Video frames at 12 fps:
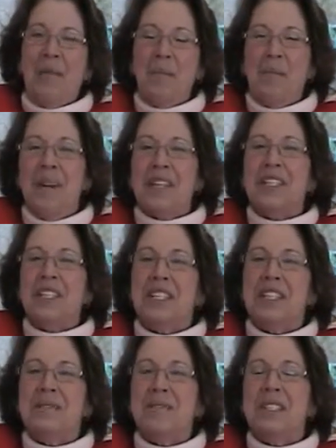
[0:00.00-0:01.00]

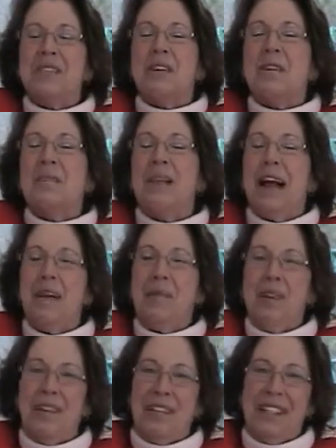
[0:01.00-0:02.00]
Mystery of
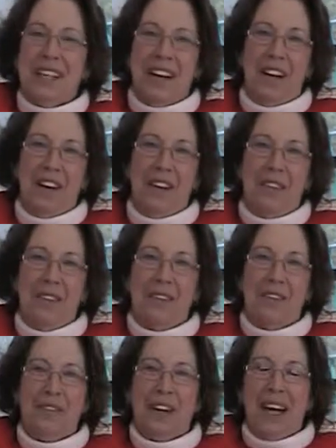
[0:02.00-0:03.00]
Blackbeard's
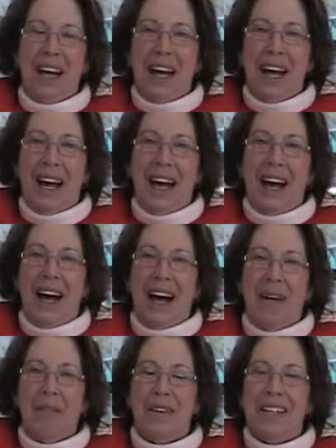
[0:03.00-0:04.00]
Cove
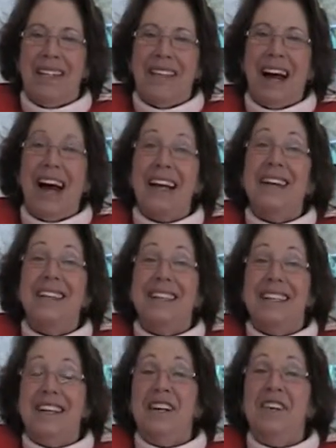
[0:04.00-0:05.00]
I
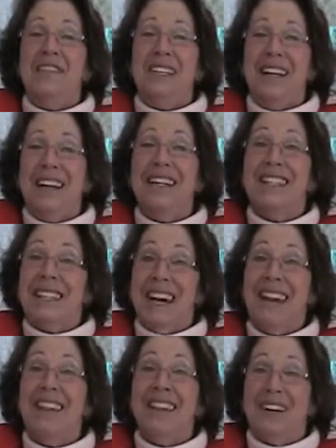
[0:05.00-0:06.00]
conceived in the
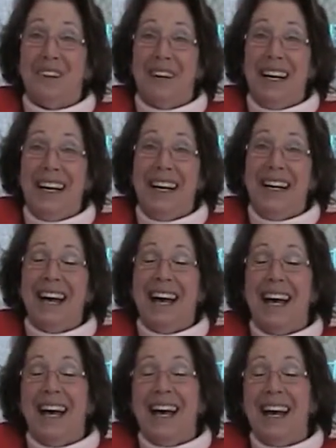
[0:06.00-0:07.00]
10th grade. I
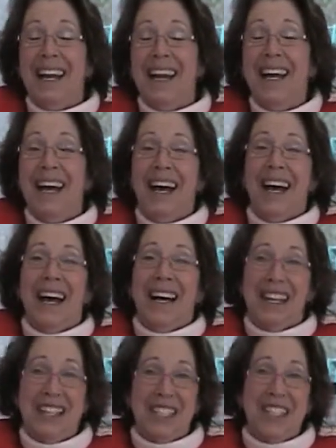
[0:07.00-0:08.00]
had a
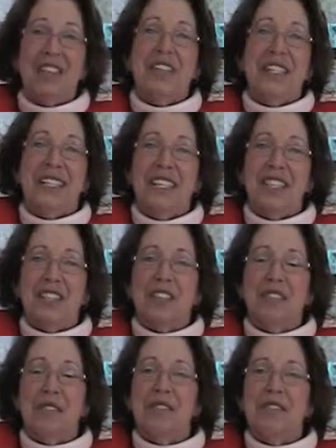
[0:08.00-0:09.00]
history teacher
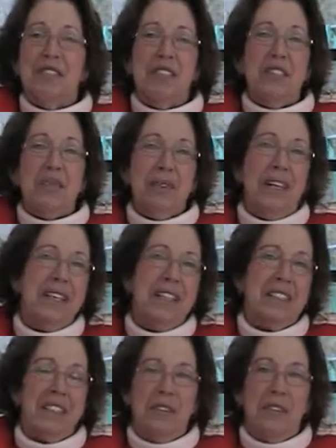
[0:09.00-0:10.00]
who introduced me
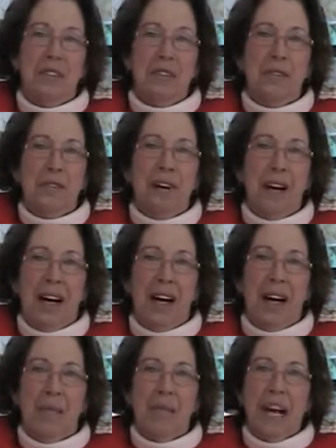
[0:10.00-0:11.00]
to
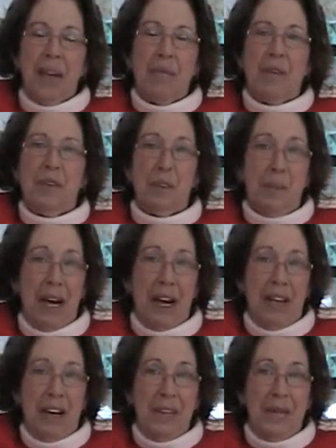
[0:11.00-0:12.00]
Blackbeard the
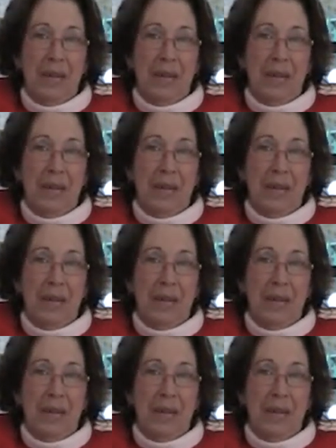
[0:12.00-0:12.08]
pirate.